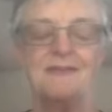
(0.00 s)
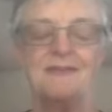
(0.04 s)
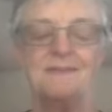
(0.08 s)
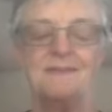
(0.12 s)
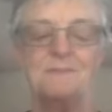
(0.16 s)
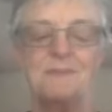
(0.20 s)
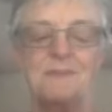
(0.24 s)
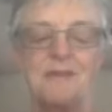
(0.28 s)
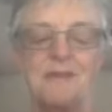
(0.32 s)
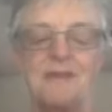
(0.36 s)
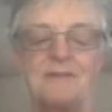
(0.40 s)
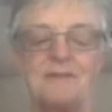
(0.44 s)

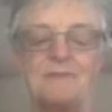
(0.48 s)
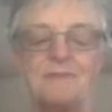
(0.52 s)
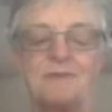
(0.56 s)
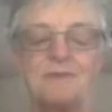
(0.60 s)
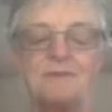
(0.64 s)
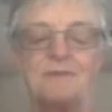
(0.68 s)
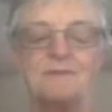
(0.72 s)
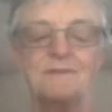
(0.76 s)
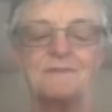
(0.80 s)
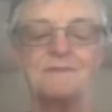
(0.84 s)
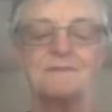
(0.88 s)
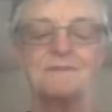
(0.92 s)

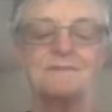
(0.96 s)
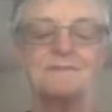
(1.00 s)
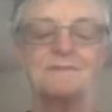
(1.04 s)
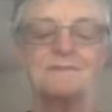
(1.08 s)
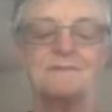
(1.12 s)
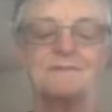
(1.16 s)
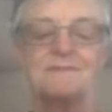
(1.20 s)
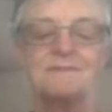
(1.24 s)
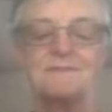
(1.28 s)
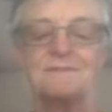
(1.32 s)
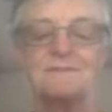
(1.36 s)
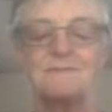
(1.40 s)
behavioral
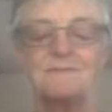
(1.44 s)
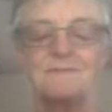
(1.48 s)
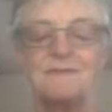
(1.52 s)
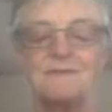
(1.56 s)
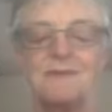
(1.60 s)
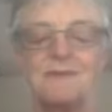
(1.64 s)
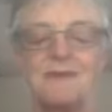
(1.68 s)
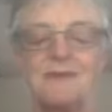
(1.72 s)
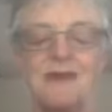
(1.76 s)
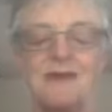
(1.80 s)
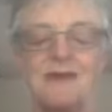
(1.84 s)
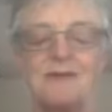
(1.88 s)

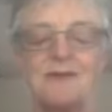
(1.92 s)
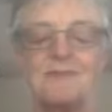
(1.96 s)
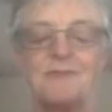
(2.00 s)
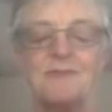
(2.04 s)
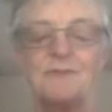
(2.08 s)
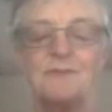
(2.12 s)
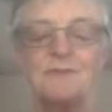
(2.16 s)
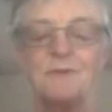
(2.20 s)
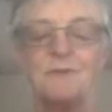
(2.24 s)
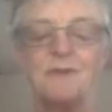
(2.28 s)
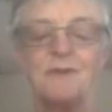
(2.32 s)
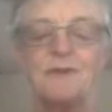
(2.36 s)
health
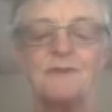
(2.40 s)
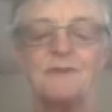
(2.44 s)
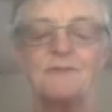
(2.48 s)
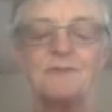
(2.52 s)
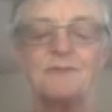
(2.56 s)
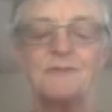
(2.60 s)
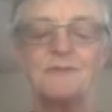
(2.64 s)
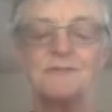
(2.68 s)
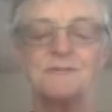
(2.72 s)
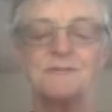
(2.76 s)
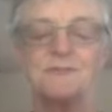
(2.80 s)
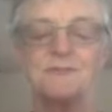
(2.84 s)
and
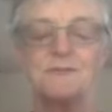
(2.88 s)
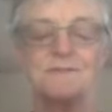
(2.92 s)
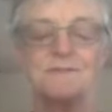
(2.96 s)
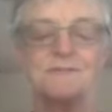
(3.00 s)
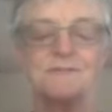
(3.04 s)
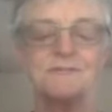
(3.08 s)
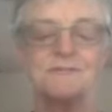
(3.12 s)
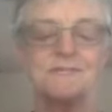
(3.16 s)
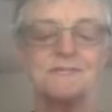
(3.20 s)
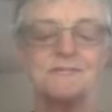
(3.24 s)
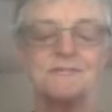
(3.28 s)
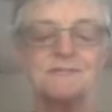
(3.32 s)
recovery
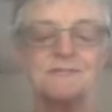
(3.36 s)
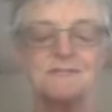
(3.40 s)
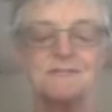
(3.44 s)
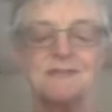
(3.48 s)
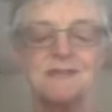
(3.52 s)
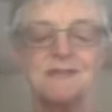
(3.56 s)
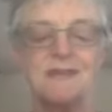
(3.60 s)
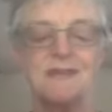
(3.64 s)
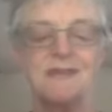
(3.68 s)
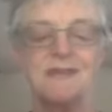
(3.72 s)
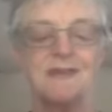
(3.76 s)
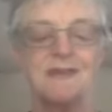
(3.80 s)
services,
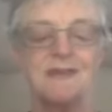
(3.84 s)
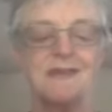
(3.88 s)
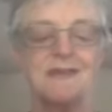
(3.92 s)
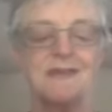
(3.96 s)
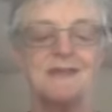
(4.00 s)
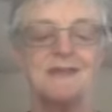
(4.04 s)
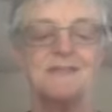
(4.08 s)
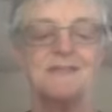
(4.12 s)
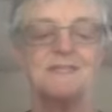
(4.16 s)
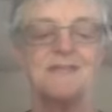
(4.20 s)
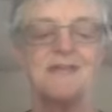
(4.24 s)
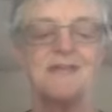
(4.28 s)

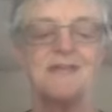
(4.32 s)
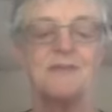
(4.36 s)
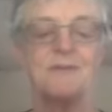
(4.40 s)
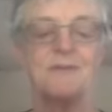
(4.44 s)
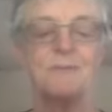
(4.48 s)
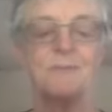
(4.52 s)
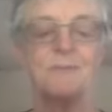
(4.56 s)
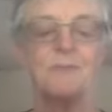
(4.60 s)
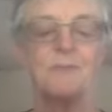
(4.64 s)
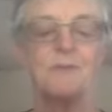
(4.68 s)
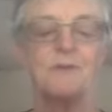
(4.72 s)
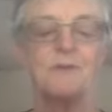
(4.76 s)
and as
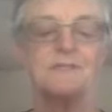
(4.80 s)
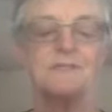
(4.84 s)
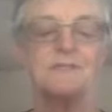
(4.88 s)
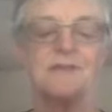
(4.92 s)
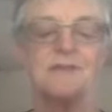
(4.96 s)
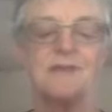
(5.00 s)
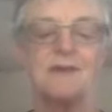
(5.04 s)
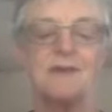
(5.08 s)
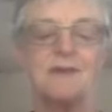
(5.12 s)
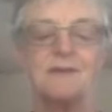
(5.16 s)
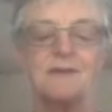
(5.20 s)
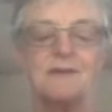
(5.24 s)
Heather points
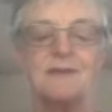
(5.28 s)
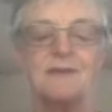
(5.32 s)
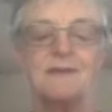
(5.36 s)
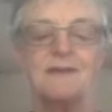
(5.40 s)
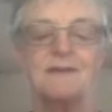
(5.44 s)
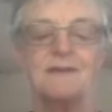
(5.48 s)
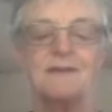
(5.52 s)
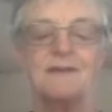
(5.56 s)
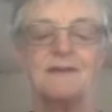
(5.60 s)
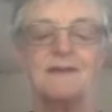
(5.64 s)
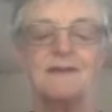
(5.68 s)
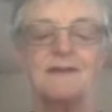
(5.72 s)
out,
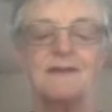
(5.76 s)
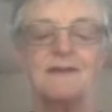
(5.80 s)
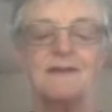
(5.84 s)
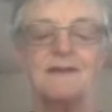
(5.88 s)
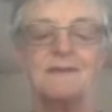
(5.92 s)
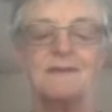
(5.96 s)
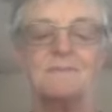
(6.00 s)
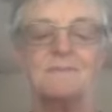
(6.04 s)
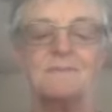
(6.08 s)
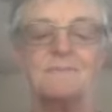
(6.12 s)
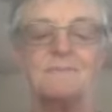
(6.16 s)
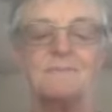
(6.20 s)

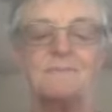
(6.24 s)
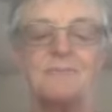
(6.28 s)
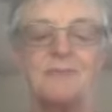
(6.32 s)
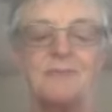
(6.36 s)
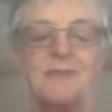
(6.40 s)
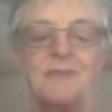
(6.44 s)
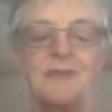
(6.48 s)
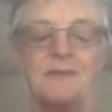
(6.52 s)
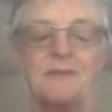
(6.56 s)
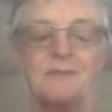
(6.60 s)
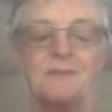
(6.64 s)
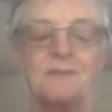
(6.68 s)

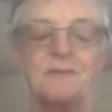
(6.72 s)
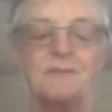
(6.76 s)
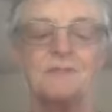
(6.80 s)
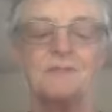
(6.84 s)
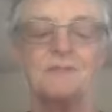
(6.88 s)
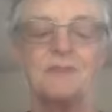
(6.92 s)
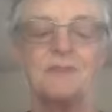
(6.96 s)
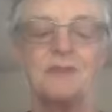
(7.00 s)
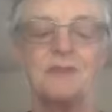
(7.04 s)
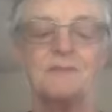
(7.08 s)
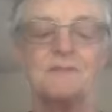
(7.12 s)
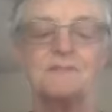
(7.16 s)
with
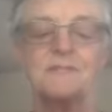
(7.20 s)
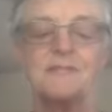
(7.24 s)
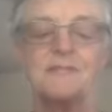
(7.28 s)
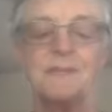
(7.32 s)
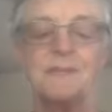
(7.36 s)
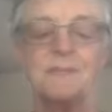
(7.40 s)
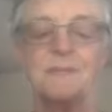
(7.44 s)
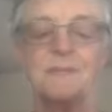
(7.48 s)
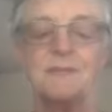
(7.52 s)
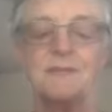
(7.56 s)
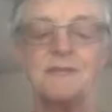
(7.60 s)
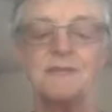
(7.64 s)
sheriff's
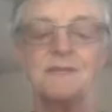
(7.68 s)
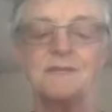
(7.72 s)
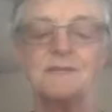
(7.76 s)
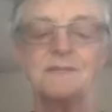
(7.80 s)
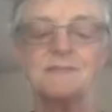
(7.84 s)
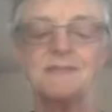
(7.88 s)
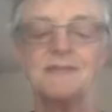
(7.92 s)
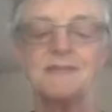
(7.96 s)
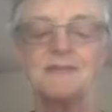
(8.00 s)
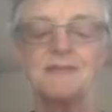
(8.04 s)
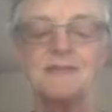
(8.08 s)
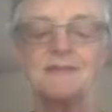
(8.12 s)

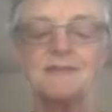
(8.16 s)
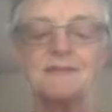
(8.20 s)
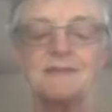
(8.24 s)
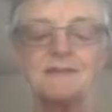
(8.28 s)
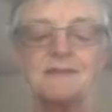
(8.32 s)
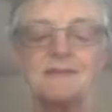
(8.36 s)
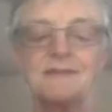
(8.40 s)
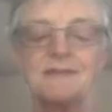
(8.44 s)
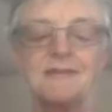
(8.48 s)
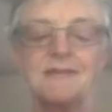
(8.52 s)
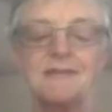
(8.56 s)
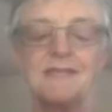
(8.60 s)
deputies,
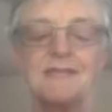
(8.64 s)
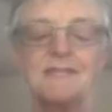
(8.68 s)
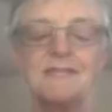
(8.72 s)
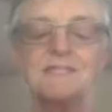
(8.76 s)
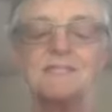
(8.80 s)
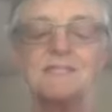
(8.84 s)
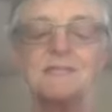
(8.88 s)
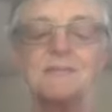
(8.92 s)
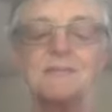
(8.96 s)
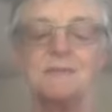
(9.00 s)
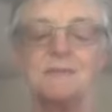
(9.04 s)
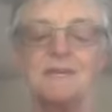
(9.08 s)
thinking
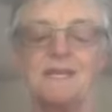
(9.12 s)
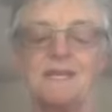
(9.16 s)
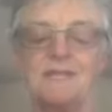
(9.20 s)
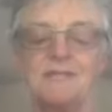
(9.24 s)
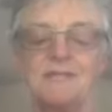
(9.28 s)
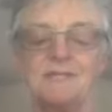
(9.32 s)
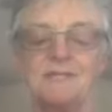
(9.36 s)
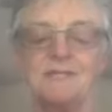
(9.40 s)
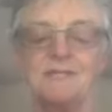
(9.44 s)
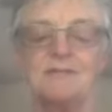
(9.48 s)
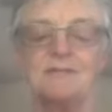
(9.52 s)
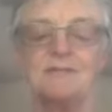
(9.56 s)

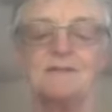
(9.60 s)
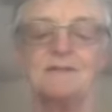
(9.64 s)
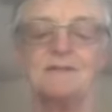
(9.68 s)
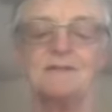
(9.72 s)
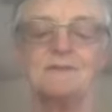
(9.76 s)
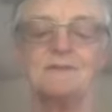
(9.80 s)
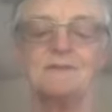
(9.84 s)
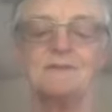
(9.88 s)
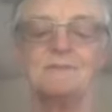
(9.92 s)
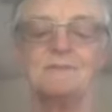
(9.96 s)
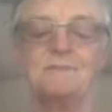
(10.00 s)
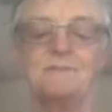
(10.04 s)
intimidation
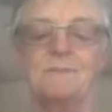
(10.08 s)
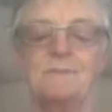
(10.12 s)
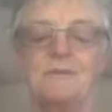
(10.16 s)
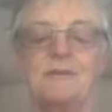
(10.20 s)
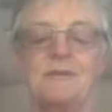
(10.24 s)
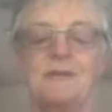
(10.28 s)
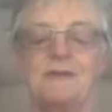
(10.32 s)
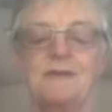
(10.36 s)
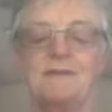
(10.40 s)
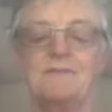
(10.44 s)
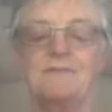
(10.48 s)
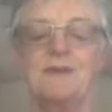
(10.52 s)
could
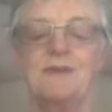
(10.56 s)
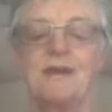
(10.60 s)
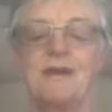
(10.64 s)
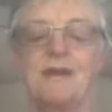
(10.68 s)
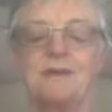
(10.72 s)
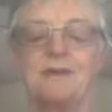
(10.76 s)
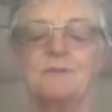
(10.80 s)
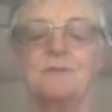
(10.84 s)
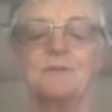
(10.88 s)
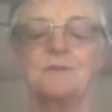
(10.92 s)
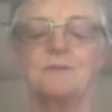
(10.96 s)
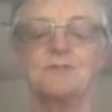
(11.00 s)
be a
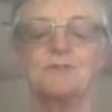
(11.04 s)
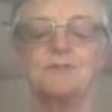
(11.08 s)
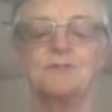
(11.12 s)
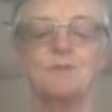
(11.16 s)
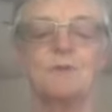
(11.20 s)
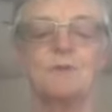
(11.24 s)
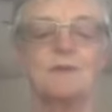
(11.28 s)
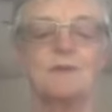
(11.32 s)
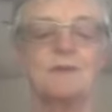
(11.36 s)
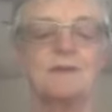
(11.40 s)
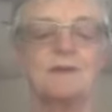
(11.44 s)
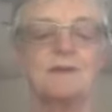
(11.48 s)
viable
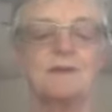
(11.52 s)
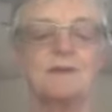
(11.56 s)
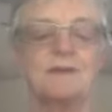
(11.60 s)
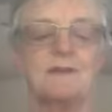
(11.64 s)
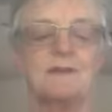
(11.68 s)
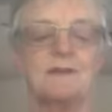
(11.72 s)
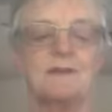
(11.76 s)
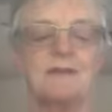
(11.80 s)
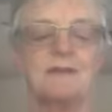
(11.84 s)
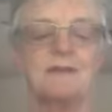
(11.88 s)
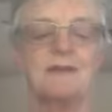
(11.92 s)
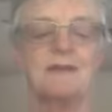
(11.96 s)

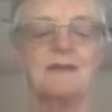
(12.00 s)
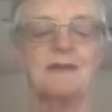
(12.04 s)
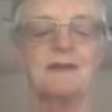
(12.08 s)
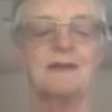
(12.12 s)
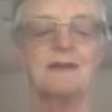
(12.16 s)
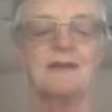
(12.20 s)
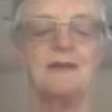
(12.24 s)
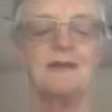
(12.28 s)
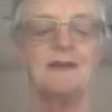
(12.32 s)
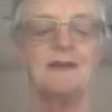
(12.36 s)
shortcut and